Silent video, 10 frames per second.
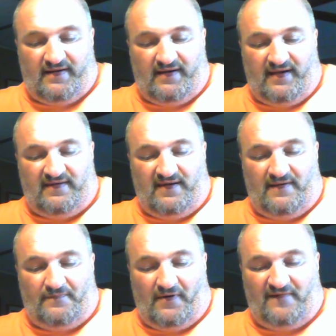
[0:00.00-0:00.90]

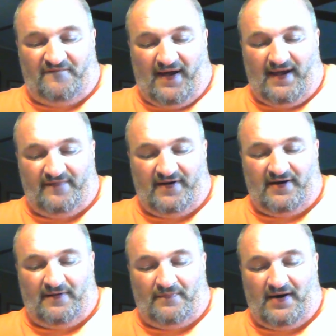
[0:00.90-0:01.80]
18.5
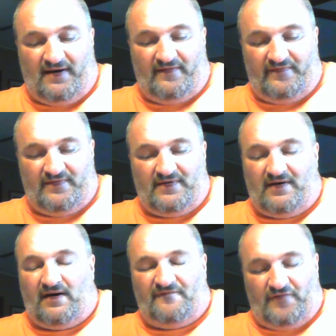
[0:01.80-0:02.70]
and above
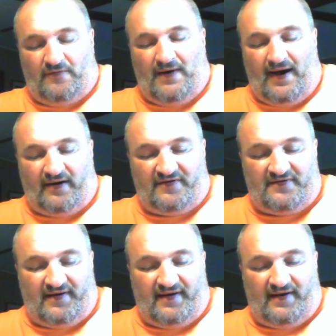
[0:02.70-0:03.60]
are full bottles.
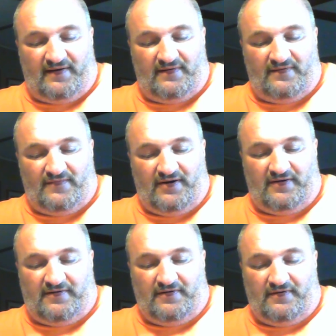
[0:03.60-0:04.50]
So I got
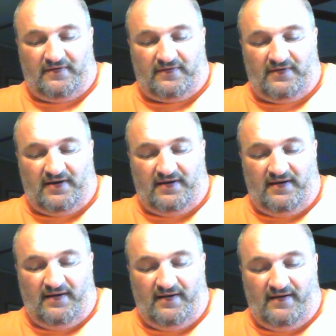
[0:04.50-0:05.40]
one, two, three,